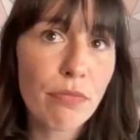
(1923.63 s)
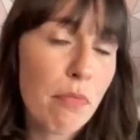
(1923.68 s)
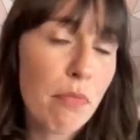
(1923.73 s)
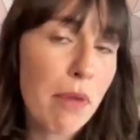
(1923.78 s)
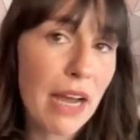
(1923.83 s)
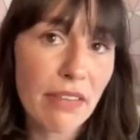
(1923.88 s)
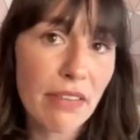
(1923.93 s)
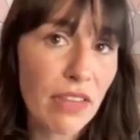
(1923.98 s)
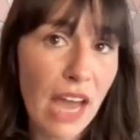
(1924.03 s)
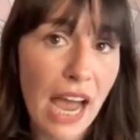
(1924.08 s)

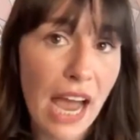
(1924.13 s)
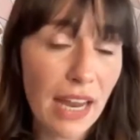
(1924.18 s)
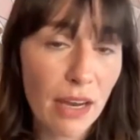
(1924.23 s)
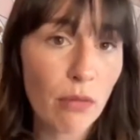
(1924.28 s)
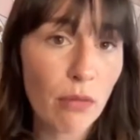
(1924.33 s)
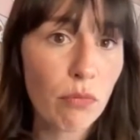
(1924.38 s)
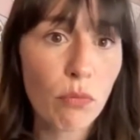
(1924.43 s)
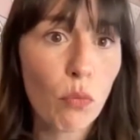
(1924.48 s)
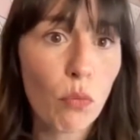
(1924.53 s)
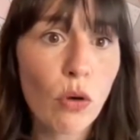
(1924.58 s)
that
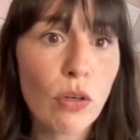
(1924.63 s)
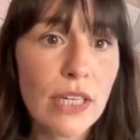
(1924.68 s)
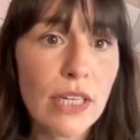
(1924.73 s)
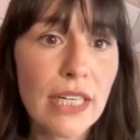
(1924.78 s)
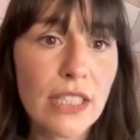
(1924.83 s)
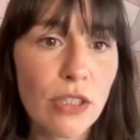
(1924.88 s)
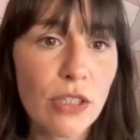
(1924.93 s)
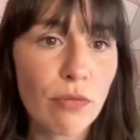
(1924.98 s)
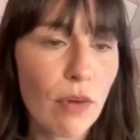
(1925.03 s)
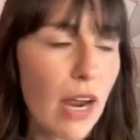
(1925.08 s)
I
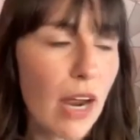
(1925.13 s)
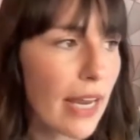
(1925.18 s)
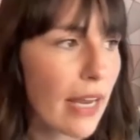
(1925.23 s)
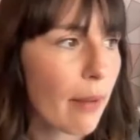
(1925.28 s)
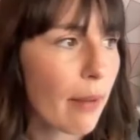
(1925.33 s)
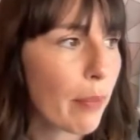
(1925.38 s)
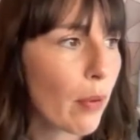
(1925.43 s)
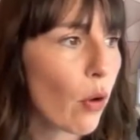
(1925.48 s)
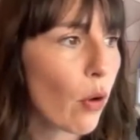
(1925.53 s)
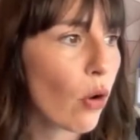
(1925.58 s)
wanted to
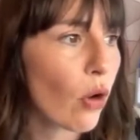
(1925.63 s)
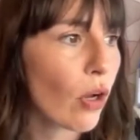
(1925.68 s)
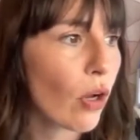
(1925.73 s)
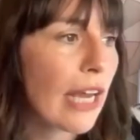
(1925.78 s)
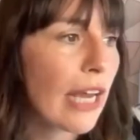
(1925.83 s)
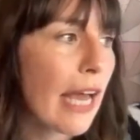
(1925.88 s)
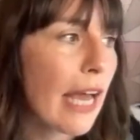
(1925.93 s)
write a book,